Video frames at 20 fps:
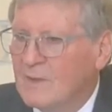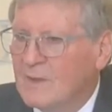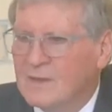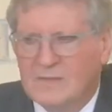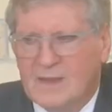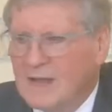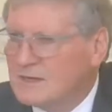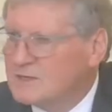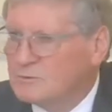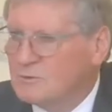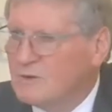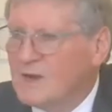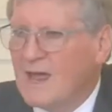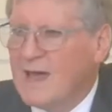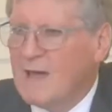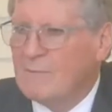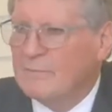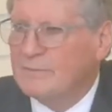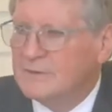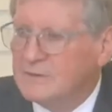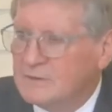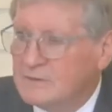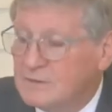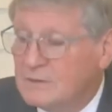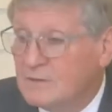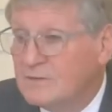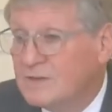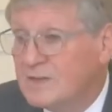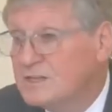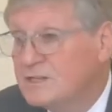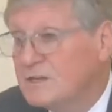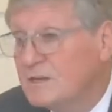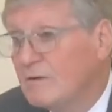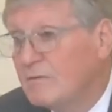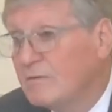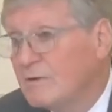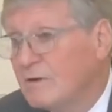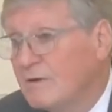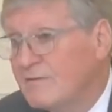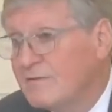That's what happened to the
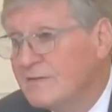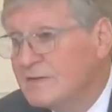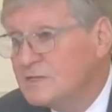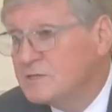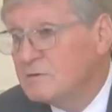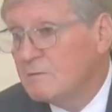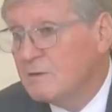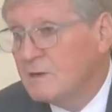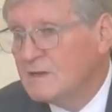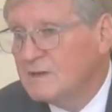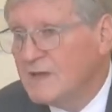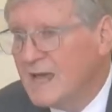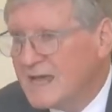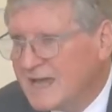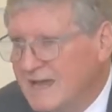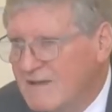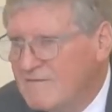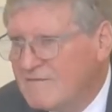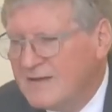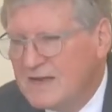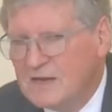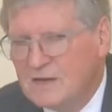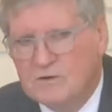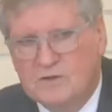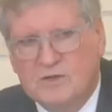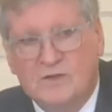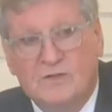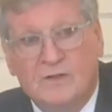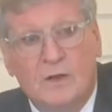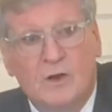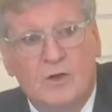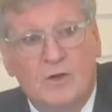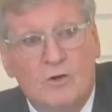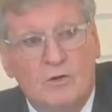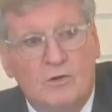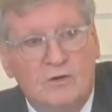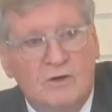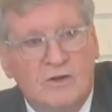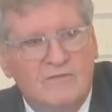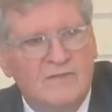children of Israel. They give in to the
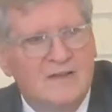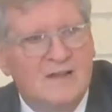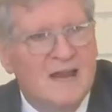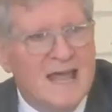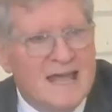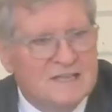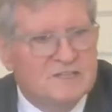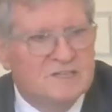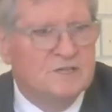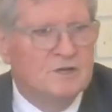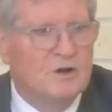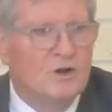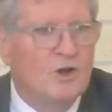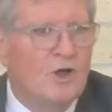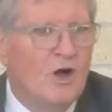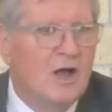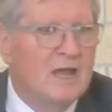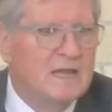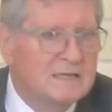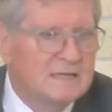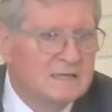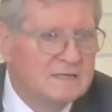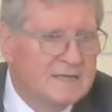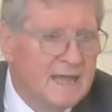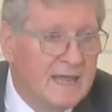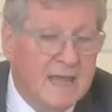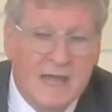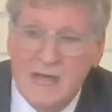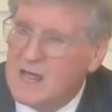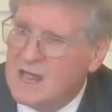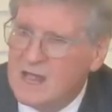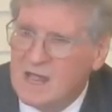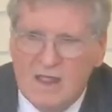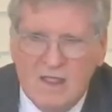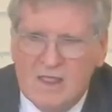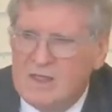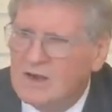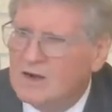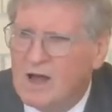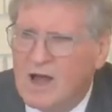lure of a lesser loyalty.
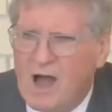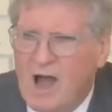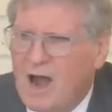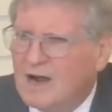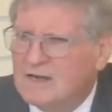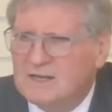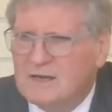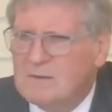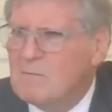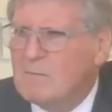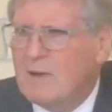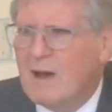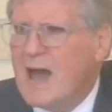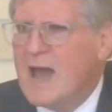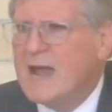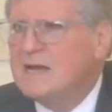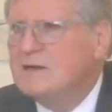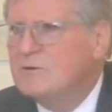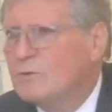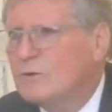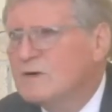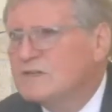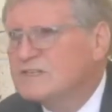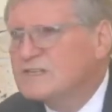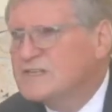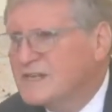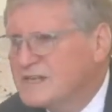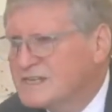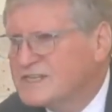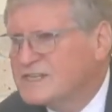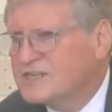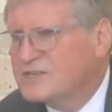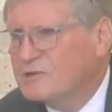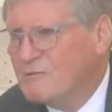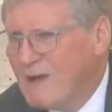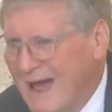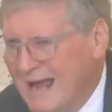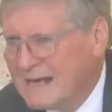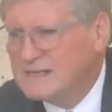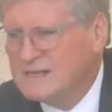Their heart and mind was
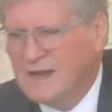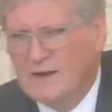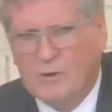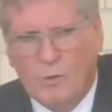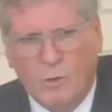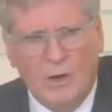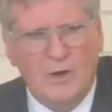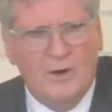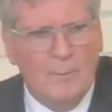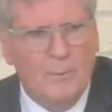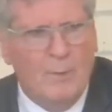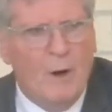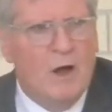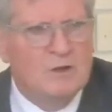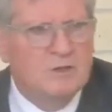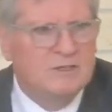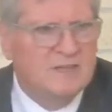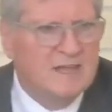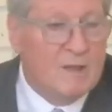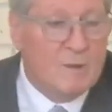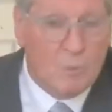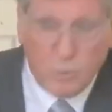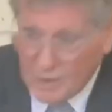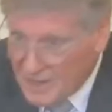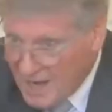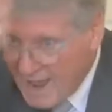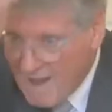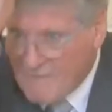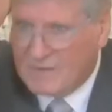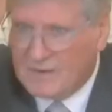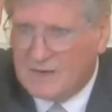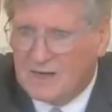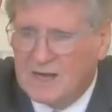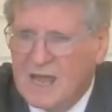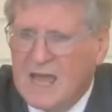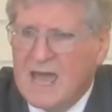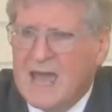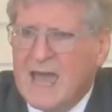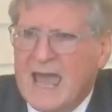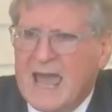distracted. What about the whatever
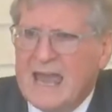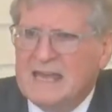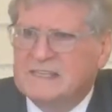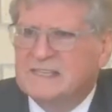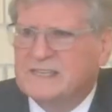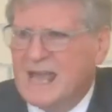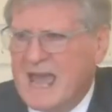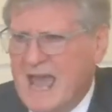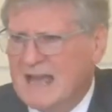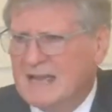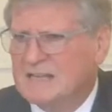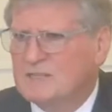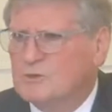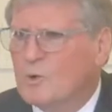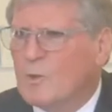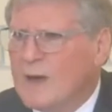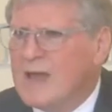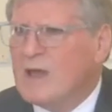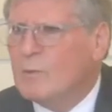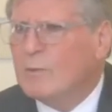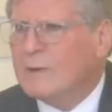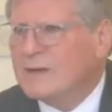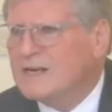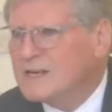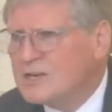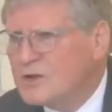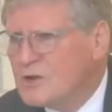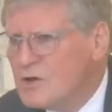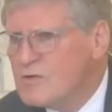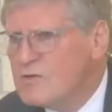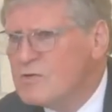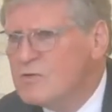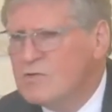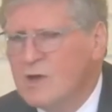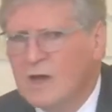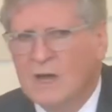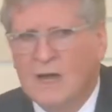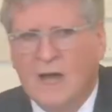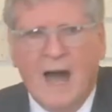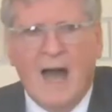he says we will do
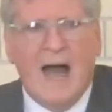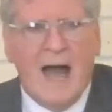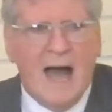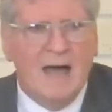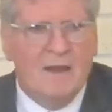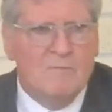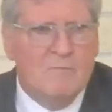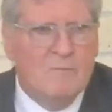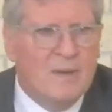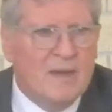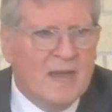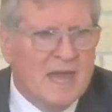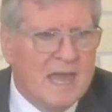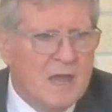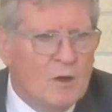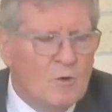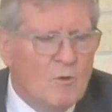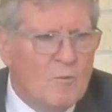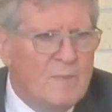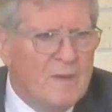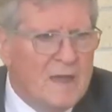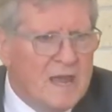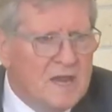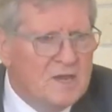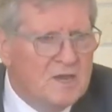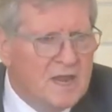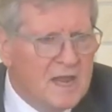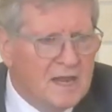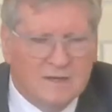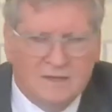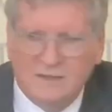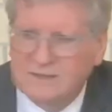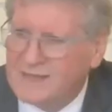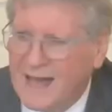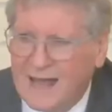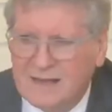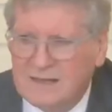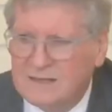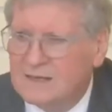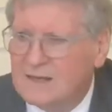and be obedient?
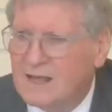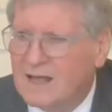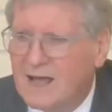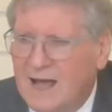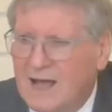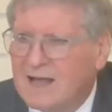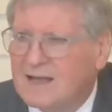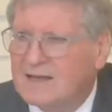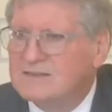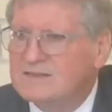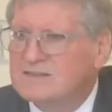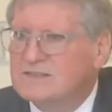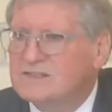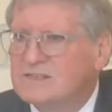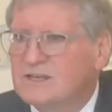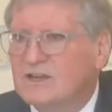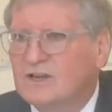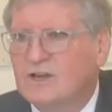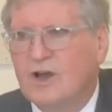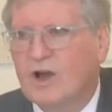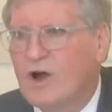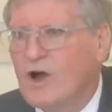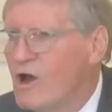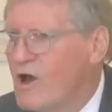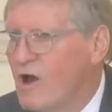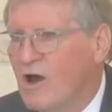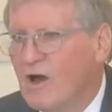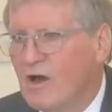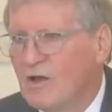That has gone.